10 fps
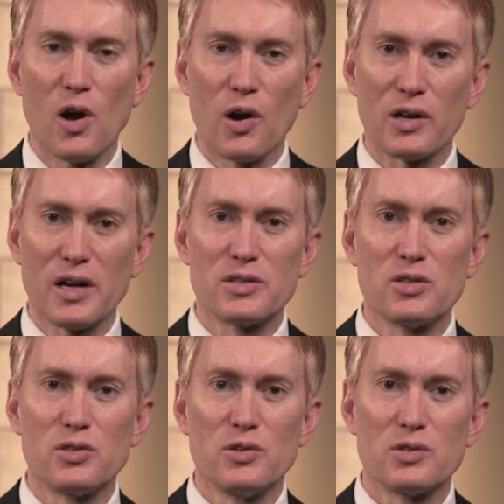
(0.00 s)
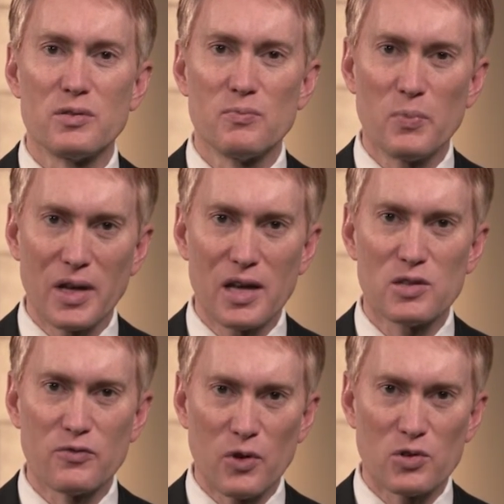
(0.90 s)
Our Constitution
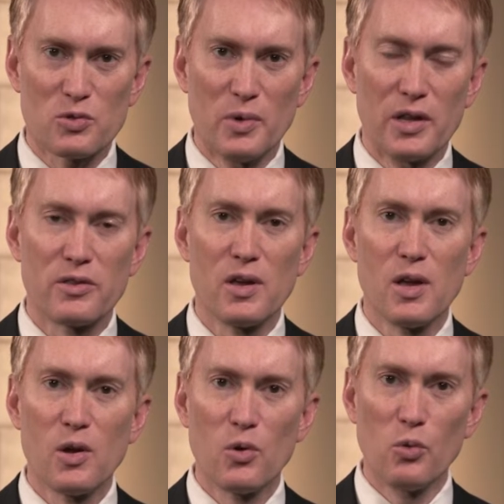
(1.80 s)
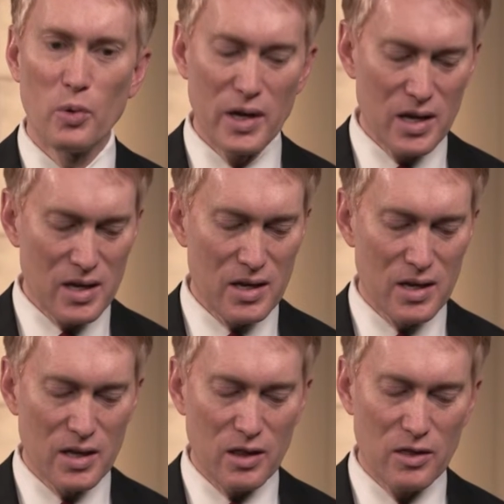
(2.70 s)
begins first with, we,
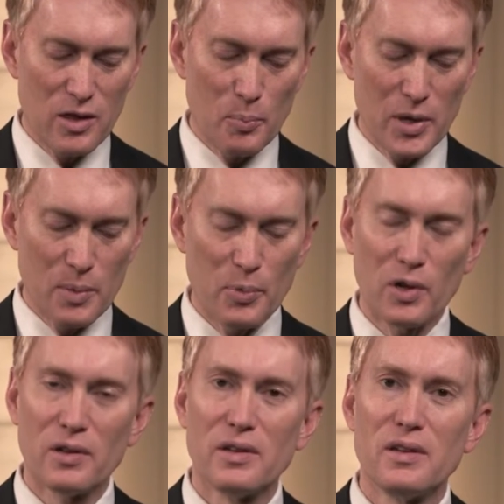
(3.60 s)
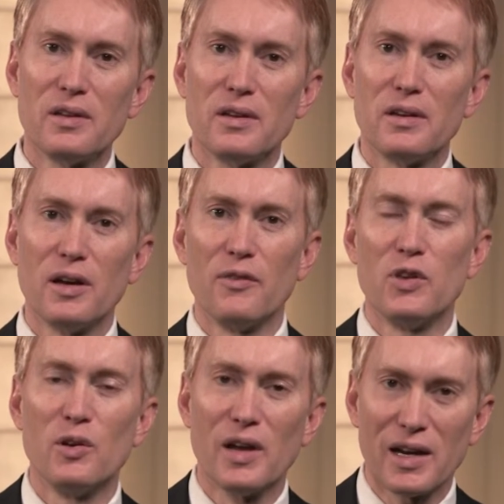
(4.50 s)
the people of
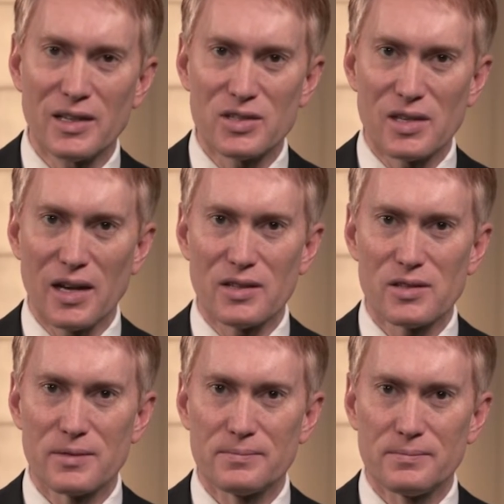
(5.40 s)
the United States.